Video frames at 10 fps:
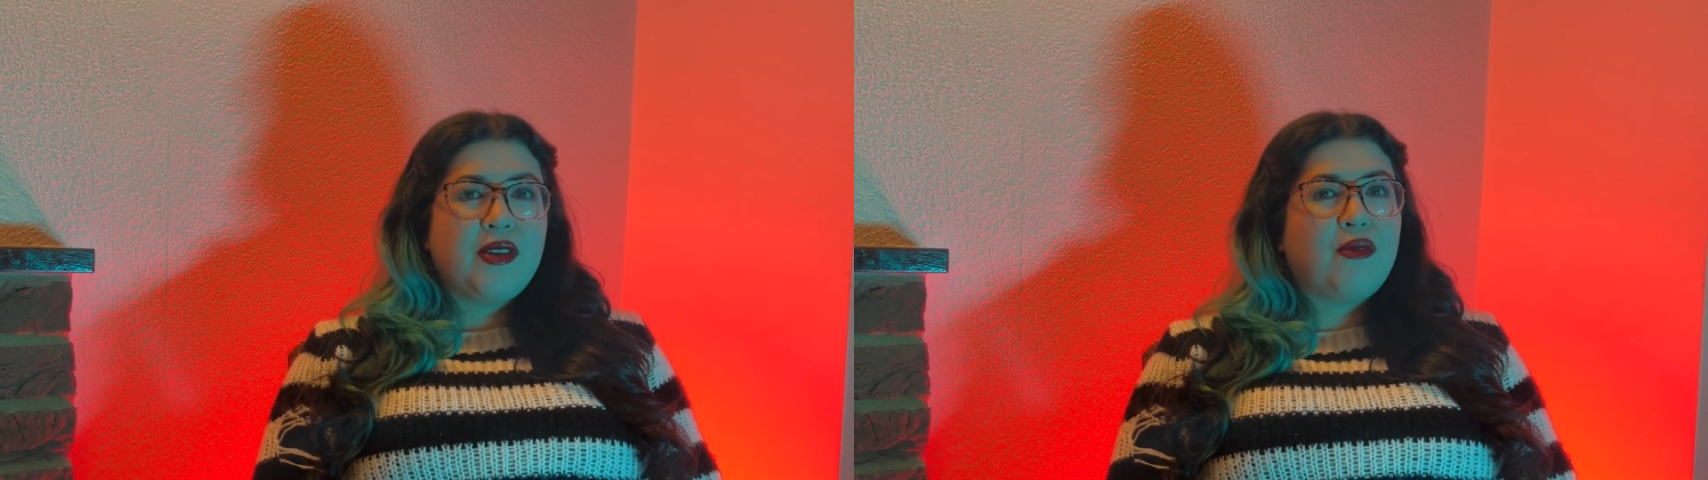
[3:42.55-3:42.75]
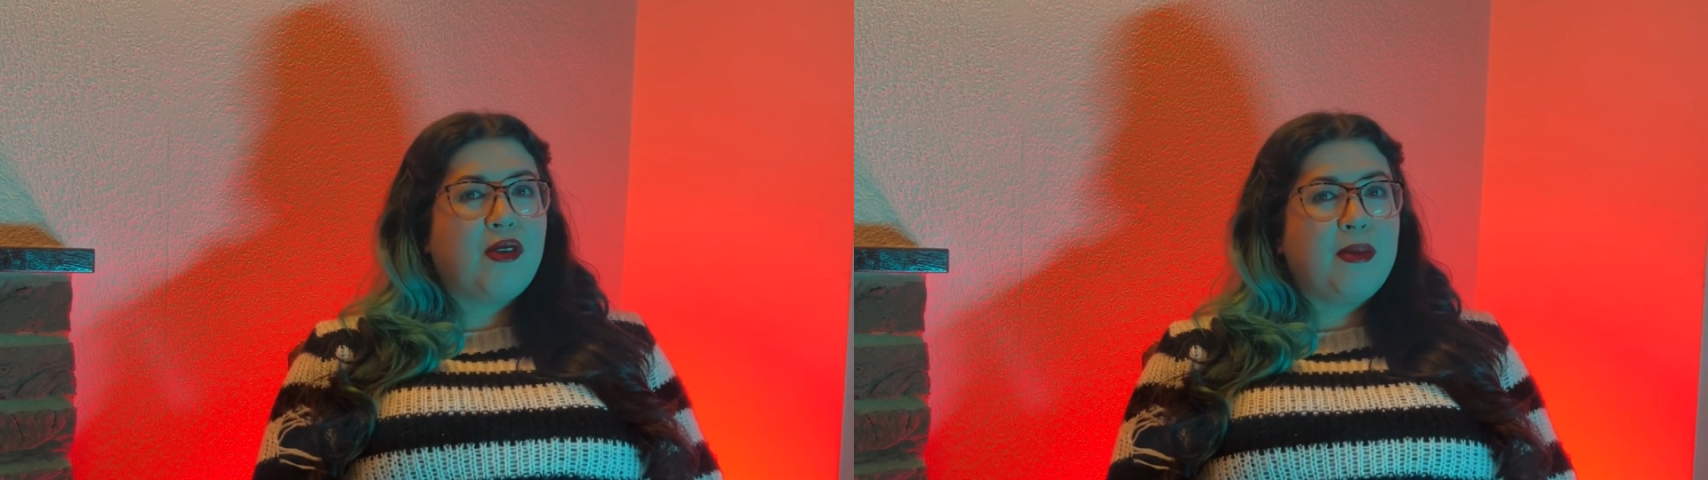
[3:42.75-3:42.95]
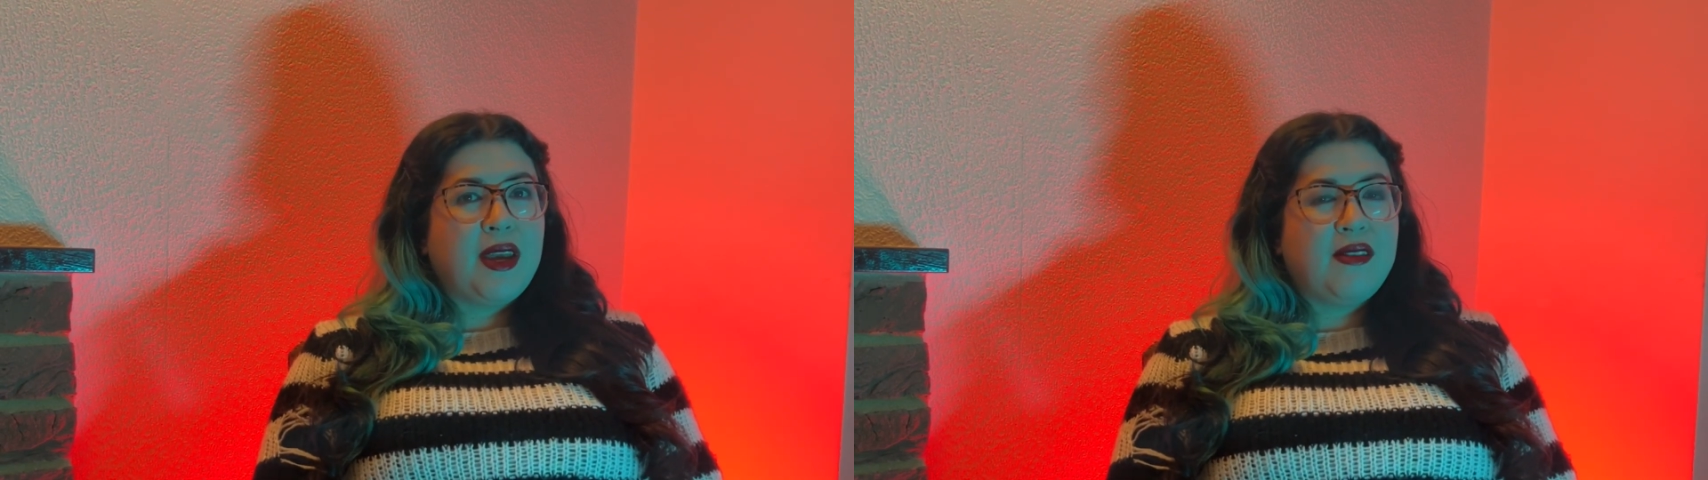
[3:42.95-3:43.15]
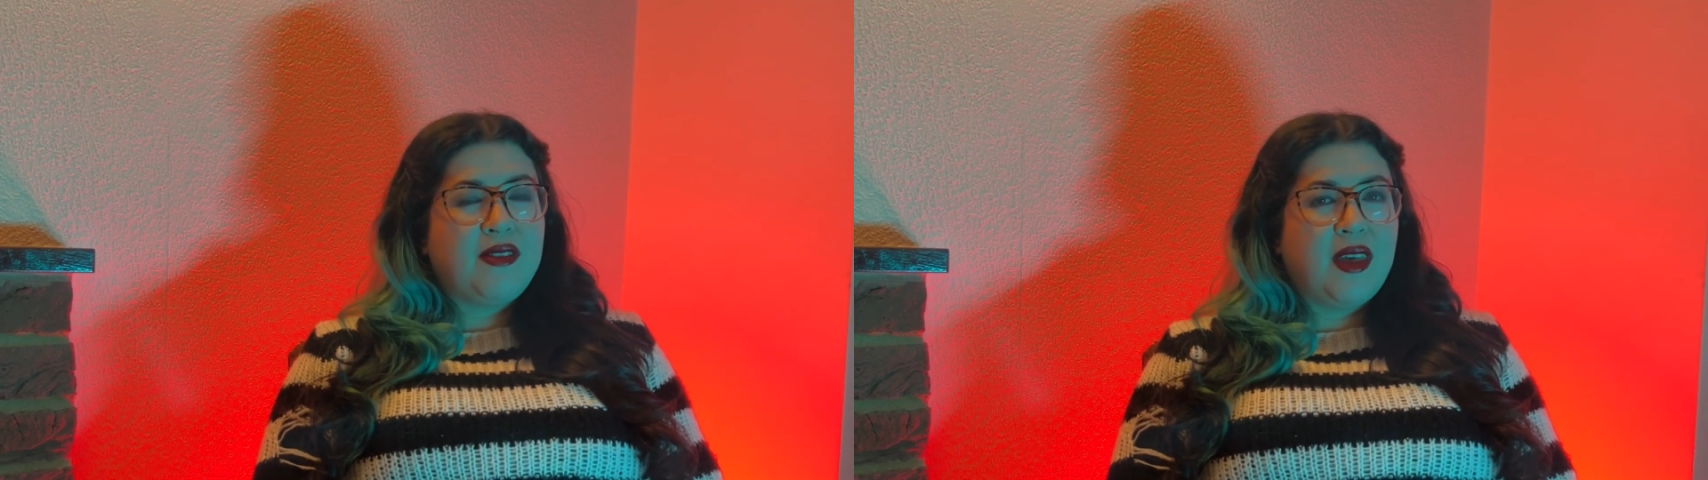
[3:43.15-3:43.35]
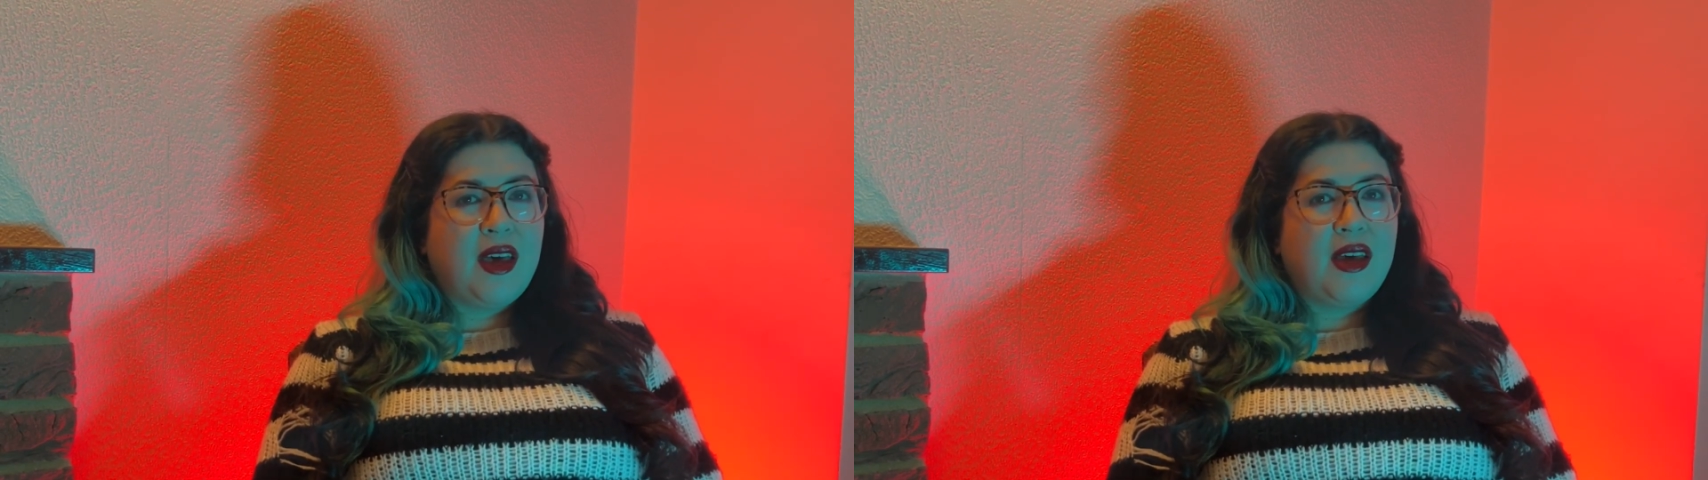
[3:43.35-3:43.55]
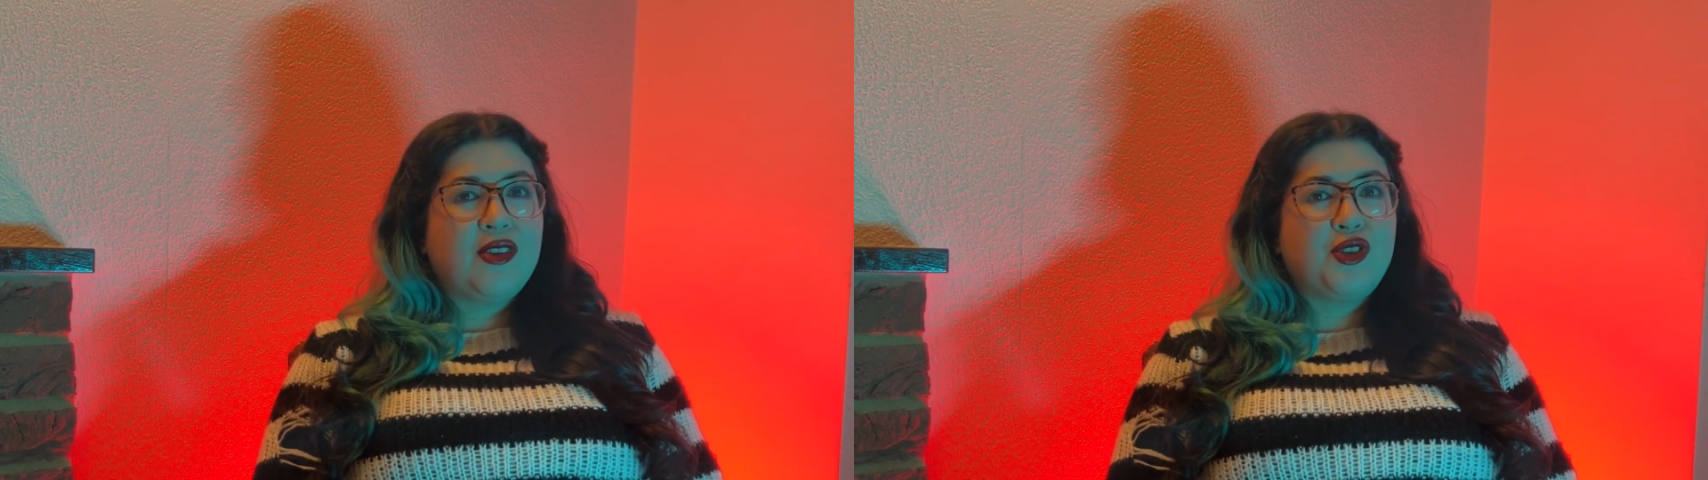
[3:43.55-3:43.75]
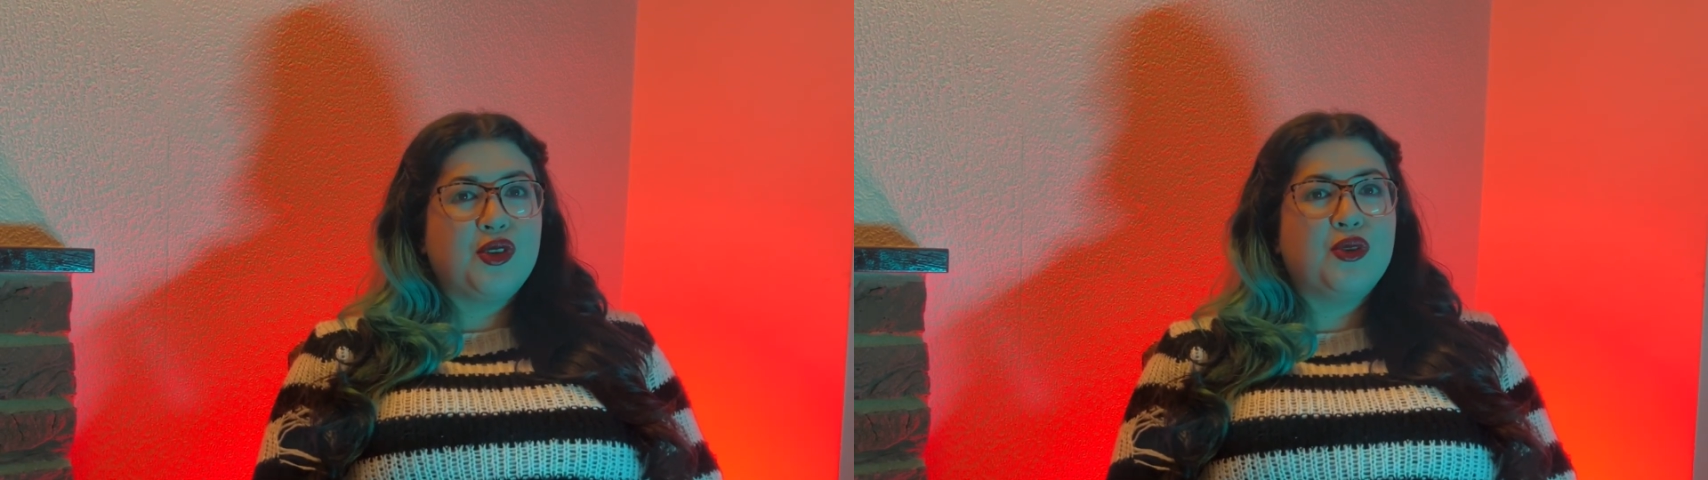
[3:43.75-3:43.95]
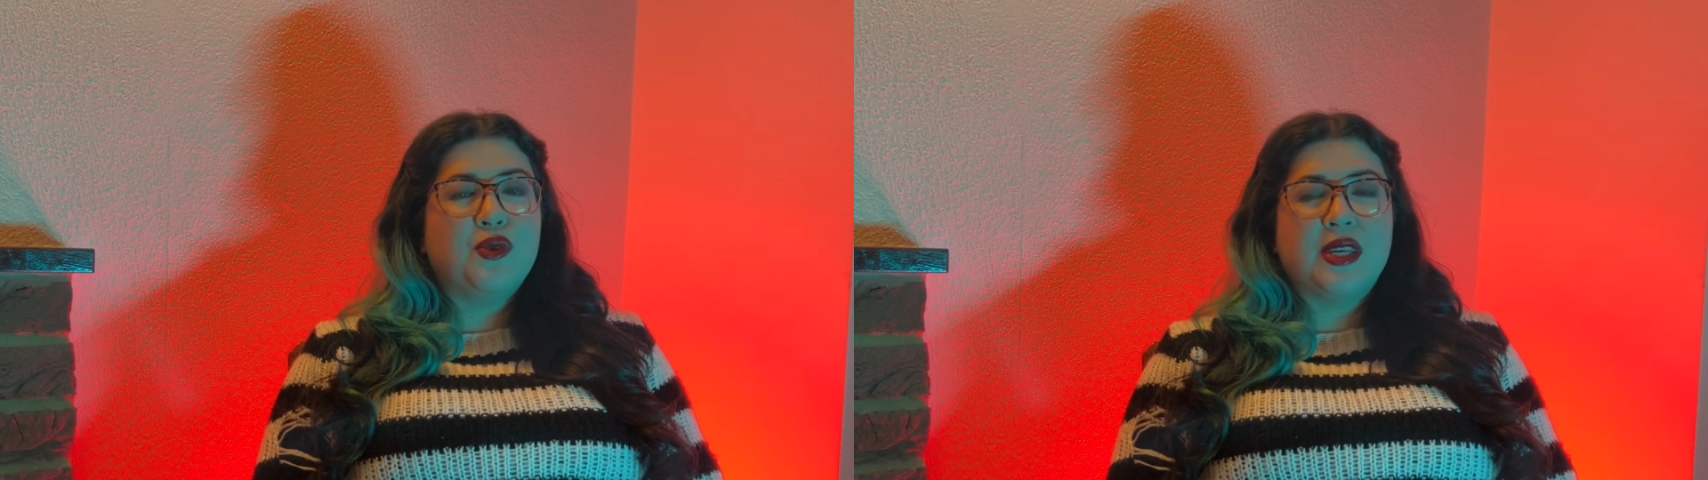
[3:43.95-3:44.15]
remains there
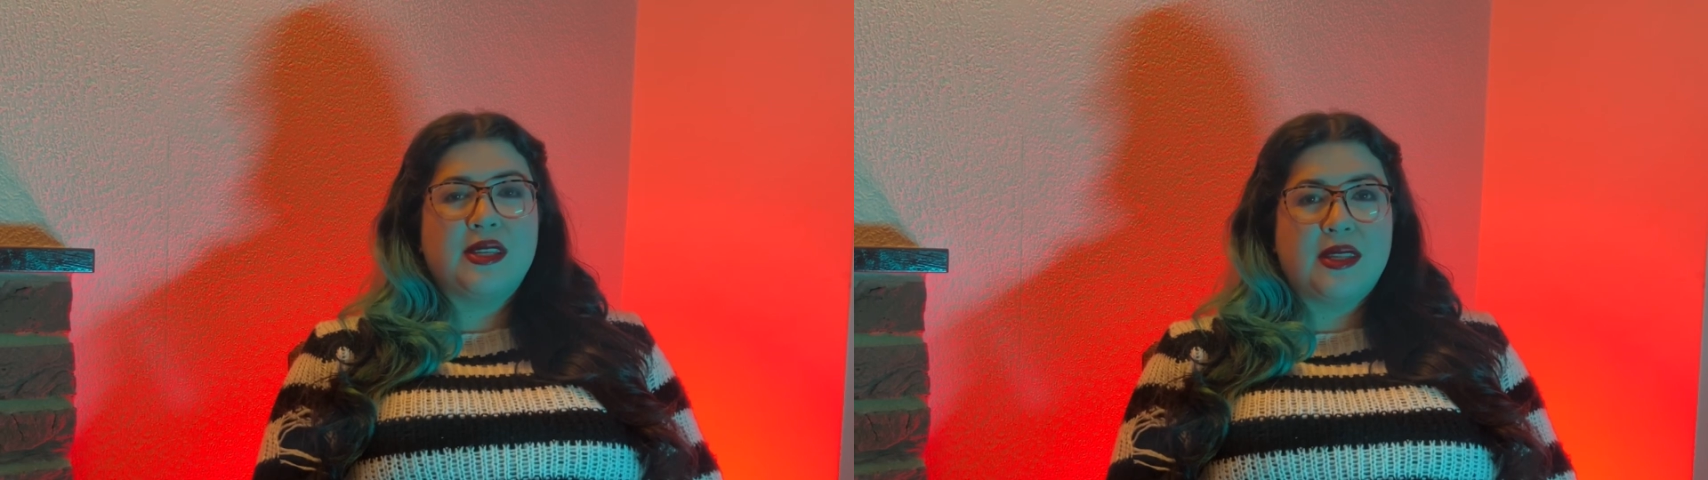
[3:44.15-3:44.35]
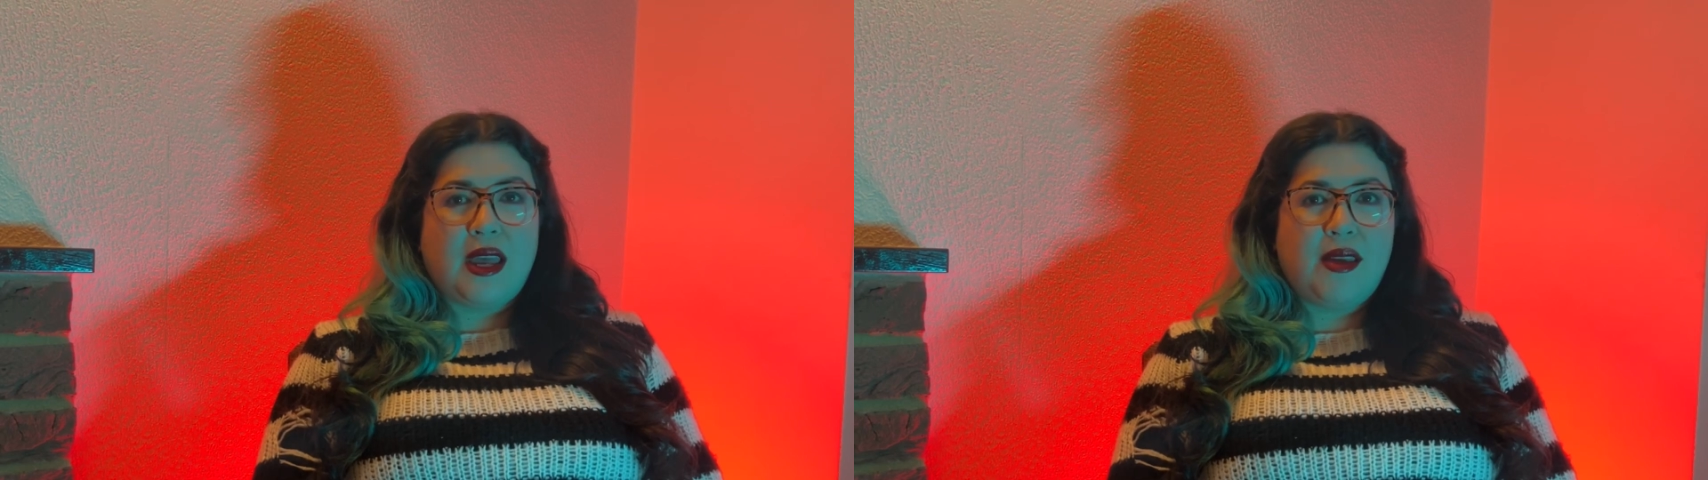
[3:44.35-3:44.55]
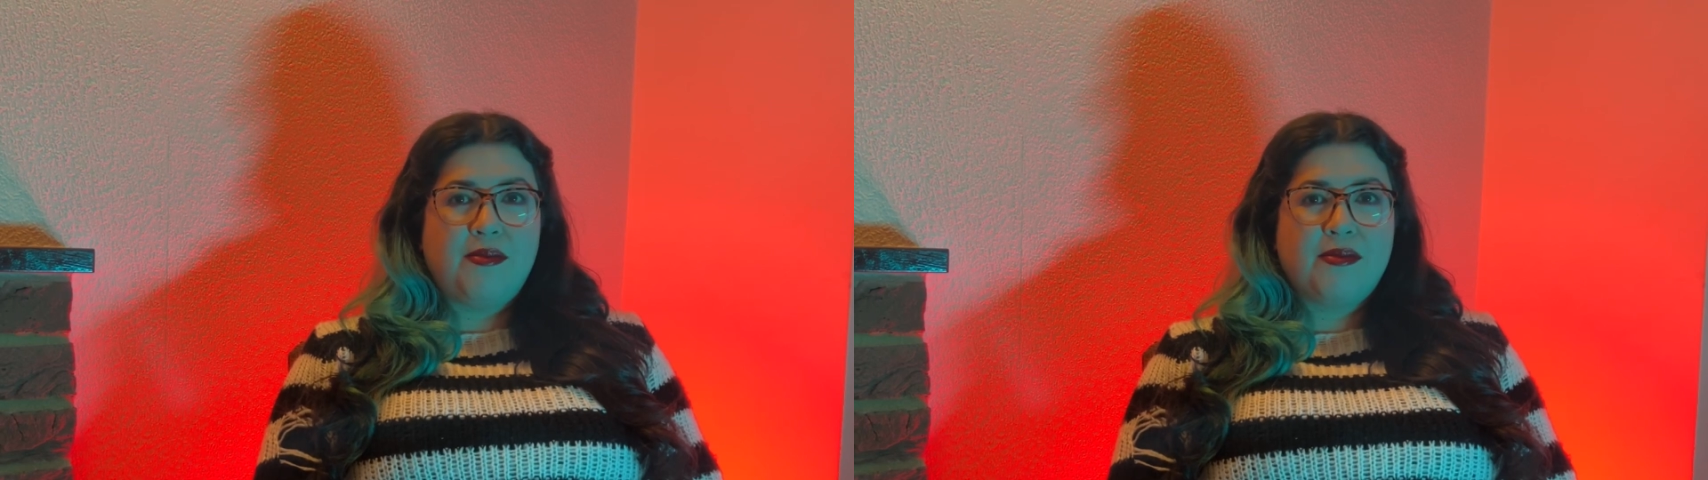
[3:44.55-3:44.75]
to this day.